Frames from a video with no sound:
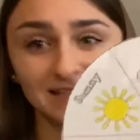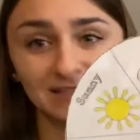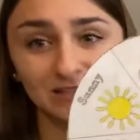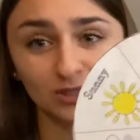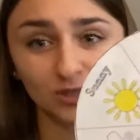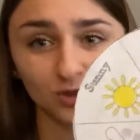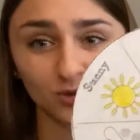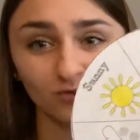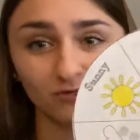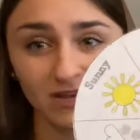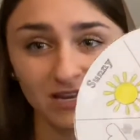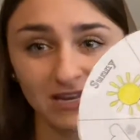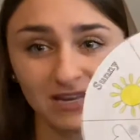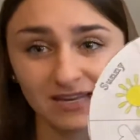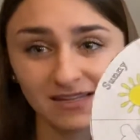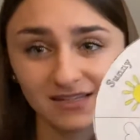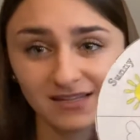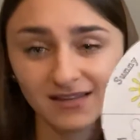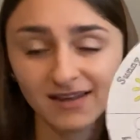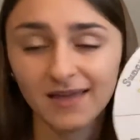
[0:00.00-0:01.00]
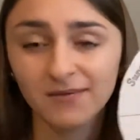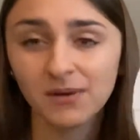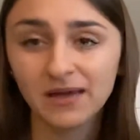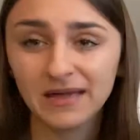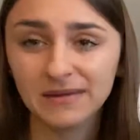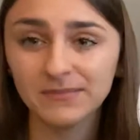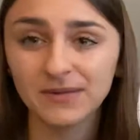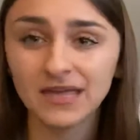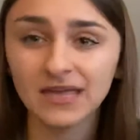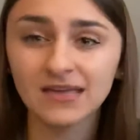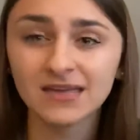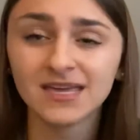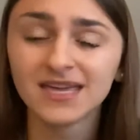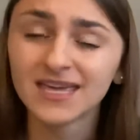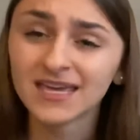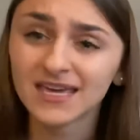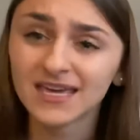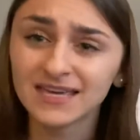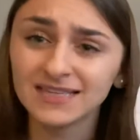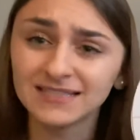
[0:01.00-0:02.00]
it's a little rainy today by me.
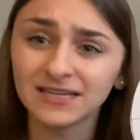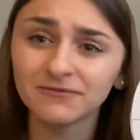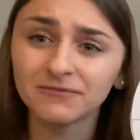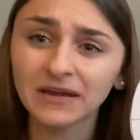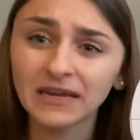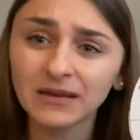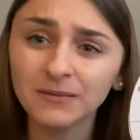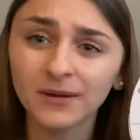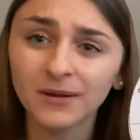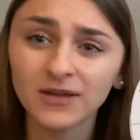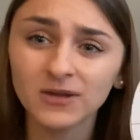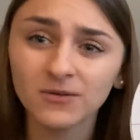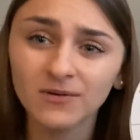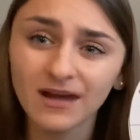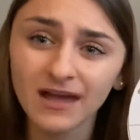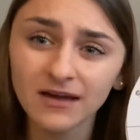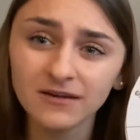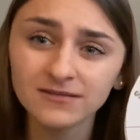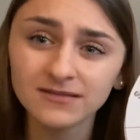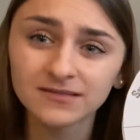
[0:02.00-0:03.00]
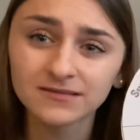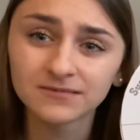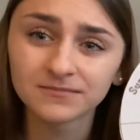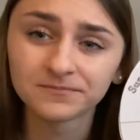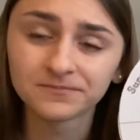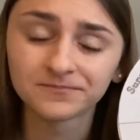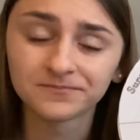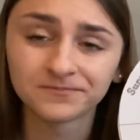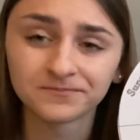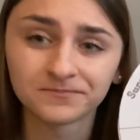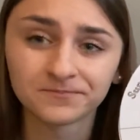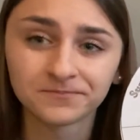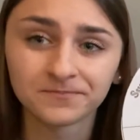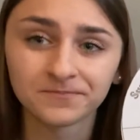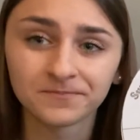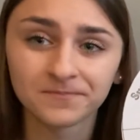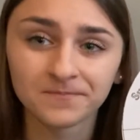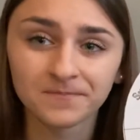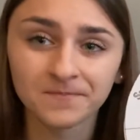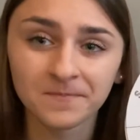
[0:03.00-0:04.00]
Is it rainy by your house?
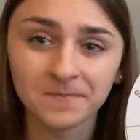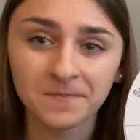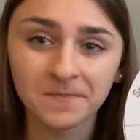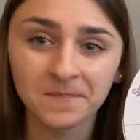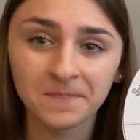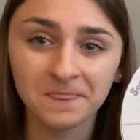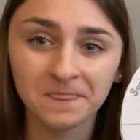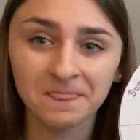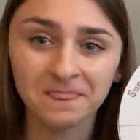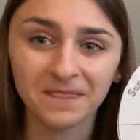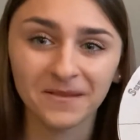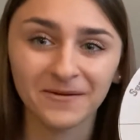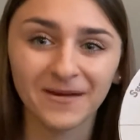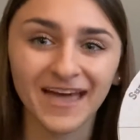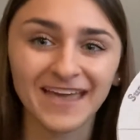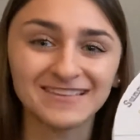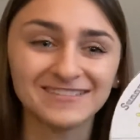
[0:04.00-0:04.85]
Okay,